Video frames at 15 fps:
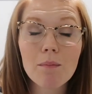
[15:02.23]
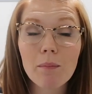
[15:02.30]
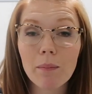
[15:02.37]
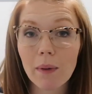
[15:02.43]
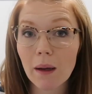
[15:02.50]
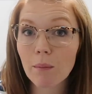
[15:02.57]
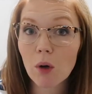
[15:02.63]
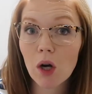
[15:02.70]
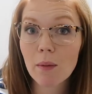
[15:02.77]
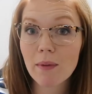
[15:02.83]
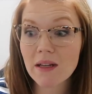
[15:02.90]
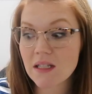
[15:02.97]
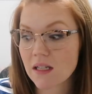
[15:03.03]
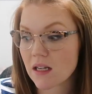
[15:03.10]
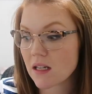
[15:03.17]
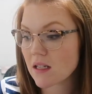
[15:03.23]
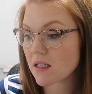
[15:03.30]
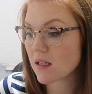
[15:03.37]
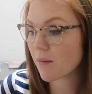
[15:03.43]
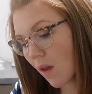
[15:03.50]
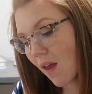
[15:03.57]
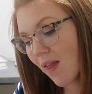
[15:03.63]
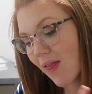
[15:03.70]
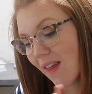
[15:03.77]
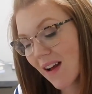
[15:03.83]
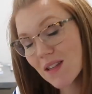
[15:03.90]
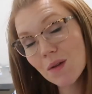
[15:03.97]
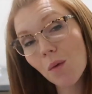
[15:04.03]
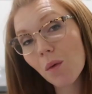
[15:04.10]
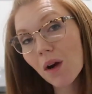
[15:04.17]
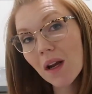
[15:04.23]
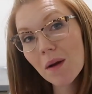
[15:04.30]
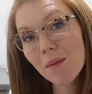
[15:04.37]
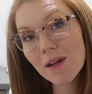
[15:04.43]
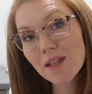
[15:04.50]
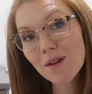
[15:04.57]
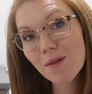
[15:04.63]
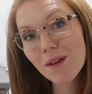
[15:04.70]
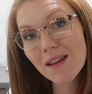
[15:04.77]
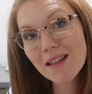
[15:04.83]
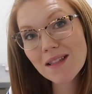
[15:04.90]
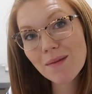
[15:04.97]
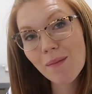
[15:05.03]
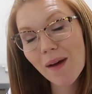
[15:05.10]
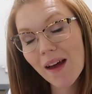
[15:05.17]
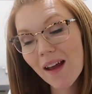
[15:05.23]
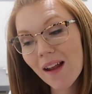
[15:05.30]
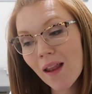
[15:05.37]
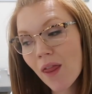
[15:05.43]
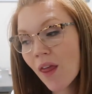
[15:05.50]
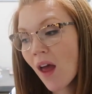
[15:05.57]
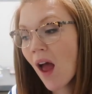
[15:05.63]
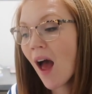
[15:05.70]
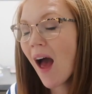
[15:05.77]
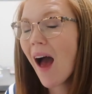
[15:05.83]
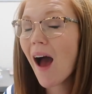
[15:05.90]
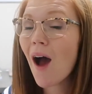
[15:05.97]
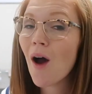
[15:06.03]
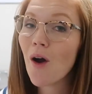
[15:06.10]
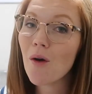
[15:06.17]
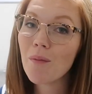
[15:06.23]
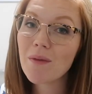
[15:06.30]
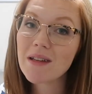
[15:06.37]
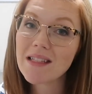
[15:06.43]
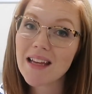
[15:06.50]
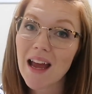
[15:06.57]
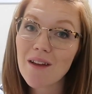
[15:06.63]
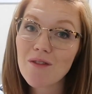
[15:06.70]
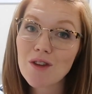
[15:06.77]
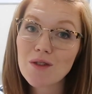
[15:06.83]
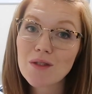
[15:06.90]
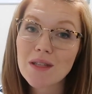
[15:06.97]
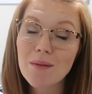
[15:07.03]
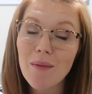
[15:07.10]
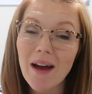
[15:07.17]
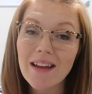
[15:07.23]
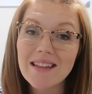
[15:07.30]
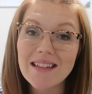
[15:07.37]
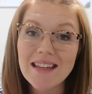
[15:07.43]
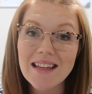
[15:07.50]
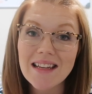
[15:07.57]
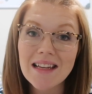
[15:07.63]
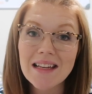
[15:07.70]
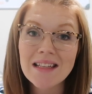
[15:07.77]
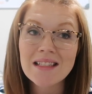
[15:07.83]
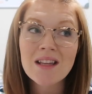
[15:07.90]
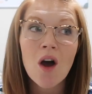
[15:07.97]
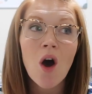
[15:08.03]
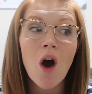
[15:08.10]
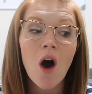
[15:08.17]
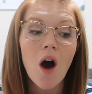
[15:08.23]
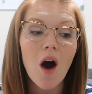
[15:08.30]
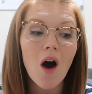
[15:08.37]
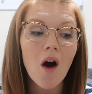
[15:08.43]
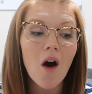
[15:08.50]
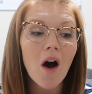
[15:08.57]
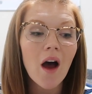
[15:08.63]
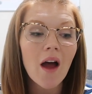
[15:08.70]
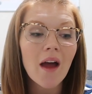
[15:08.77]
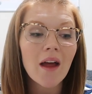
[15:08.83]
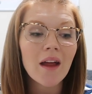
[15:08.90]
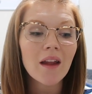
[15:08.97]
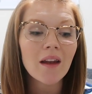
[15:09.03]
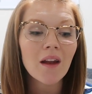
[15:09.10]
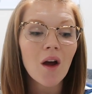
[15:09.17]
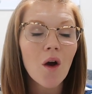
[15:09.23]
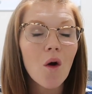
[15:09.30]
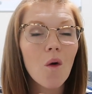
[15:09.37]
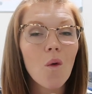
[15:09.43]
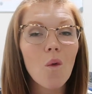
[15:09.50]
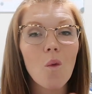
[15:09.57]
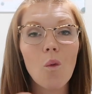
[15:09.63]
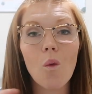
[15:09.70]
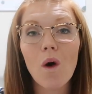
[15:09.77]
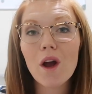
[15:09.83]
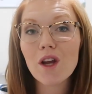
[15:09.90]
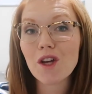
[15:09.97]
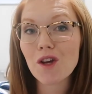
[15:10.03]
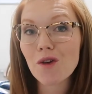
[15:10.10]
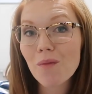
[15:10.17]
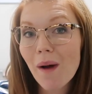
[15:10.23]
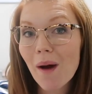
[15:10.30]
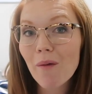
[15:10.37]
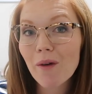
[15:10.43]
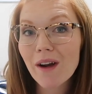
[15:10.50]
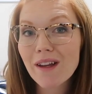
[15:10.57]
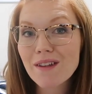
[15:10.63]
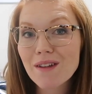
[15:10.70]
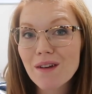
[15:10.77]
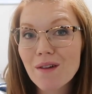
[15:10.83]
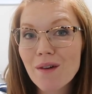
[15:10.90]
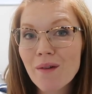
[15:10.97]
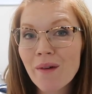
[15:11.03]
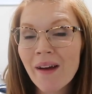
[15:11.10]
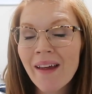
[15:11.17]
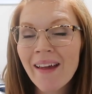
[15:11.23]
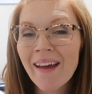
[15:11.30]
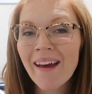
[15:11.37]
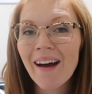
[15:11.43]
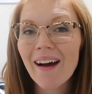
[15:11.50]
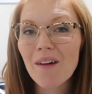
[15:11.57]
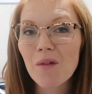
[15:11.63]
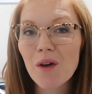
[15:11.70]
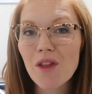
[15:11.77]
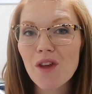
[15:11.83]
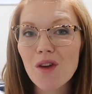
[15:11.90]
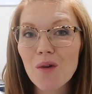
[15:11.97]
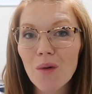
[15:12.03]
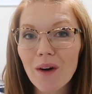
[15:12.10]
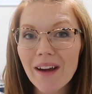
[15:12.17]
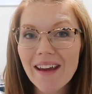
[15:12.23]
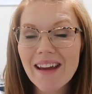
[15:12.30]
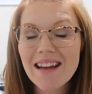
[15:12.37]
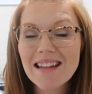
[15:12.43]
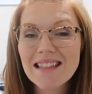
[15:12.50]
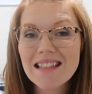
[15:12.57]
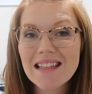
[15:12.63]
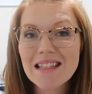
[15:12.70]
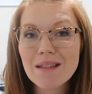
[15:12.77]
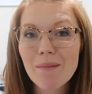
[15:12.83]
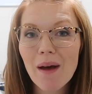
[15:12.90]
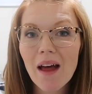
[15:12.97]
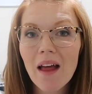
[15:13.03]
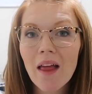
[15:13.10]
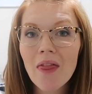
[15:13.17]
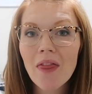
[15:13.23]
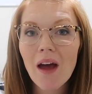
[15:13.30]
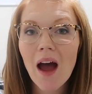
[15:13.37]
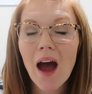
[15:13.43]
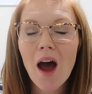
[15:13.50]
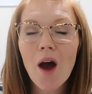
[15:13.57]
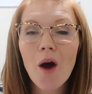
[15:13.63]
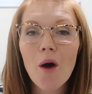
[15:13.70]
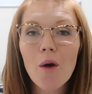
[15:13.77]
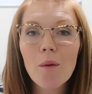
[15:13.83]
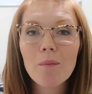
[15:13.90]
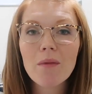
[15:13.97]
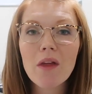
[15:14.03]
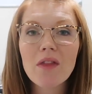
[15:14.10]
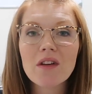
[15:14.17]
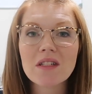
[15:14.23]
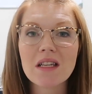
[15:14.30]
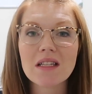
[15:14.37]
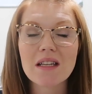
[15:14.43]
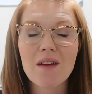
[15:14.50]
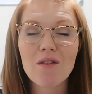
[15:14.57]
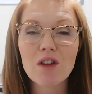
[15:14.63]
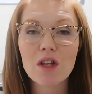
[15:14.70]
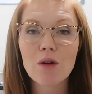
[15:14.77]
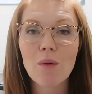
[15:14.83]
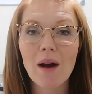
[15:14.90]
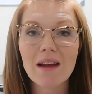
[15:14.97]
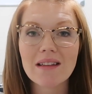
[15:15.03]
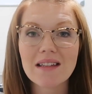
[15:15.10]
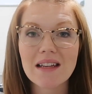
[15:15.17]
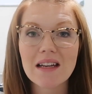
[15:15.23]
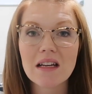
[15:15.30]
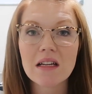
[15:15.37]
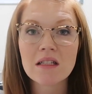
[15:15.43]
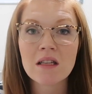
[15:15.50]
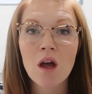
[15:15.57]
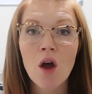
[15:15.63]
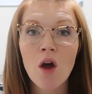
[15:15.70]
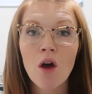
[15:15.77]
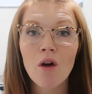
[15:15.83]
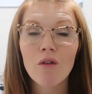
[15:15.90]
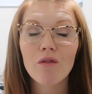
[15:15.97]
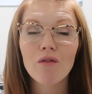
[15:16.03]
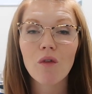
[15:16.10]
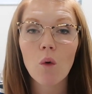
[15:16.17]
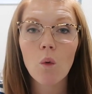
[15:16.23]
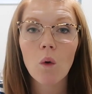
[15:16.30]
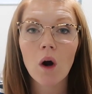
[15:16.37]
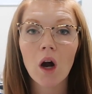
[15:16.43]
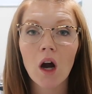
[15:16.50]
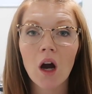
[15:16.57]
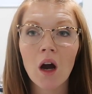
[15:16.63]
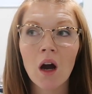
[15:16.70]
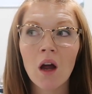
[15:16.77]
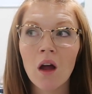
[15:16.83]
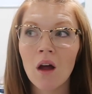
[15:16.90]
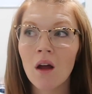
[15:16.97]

a big part of business. That's what we're going to be doing this month. I hope this gave you some ideas on what you might want to do with your kids this month. I hope that this has given you ideas for